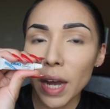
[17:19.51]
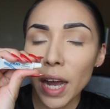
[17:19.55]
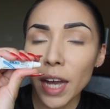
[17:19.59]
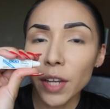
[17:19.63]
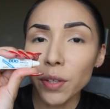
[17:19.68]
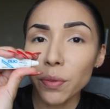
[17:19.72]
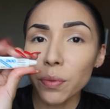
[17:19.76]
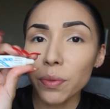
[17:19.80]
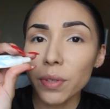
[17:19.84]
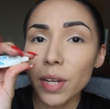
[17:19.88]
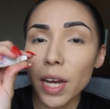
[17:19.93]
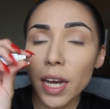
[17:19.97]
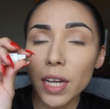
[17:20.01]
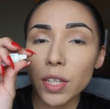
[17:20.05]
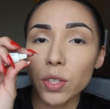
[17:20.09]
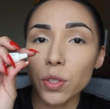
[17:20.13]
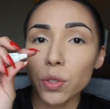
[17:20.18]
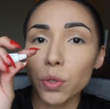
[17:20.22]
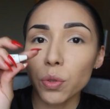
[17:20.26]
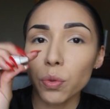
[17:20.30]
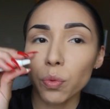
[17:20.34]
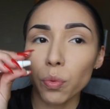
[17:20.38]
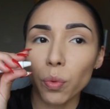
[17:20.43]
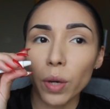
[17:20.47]
I do not
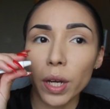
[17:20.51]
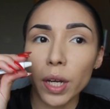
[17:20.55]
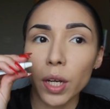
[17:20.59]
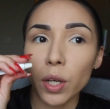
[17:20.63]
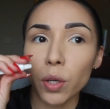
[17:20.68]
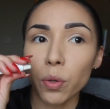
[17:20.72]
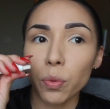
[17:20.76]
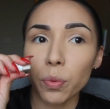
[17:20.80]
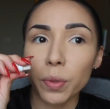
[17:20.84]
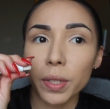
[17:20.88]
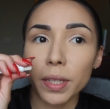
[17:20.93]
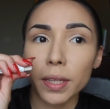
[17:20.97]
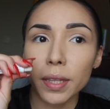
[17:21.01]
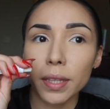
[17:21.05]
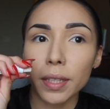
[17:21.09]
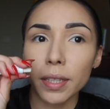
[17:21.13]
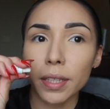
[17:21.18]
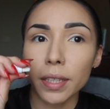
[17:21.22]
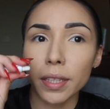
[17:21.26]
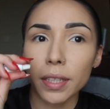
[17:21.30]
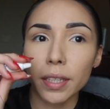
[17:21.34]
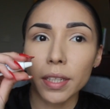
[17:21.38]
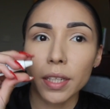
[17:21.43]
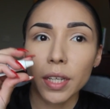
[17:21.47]
do well with
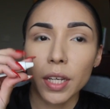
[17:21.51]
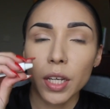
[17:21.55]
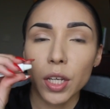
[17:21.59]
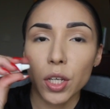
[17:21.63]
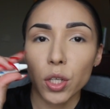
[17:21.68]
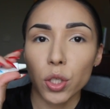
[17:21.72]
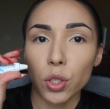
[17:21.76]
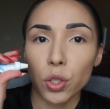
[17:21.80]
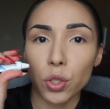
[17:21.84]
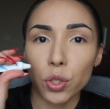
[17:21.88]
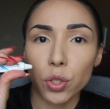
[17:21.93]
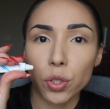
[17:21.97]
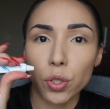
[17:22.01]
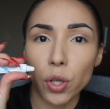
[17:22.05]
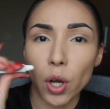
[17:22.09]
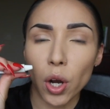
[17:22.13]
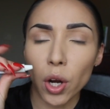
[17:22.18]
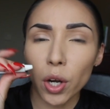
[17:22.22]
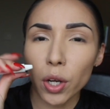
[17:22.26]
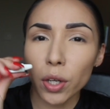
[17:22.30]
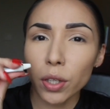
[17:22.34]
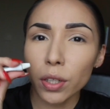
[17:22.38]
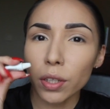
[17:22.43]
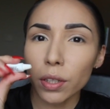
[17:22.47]
the
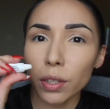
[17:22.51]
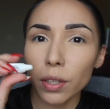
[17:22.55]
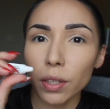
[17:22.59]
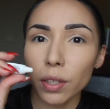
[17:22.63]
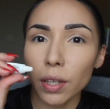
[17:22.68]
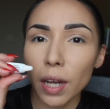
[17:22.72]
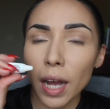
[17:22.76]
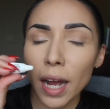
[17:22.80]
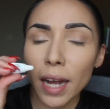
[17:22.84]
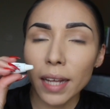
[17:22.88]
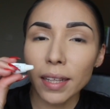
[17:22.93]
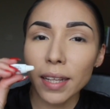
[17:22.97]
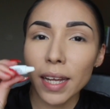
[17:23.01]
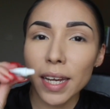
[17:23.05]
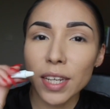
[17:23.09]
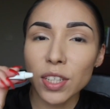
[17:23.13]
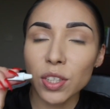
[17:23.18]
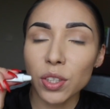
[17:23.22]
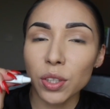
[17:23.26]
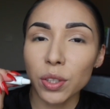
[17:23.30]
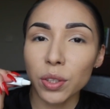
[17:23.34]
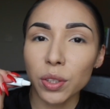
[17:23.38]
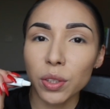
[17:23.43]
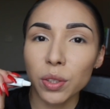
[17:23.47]
dark
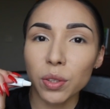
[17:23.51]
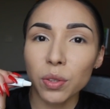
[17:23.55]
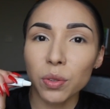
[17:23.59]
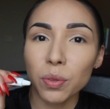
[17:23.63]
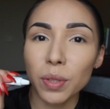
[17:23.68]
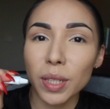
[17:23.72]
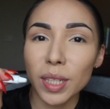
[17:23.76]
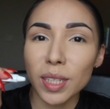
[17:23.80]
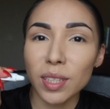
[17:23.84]
eyelash glue.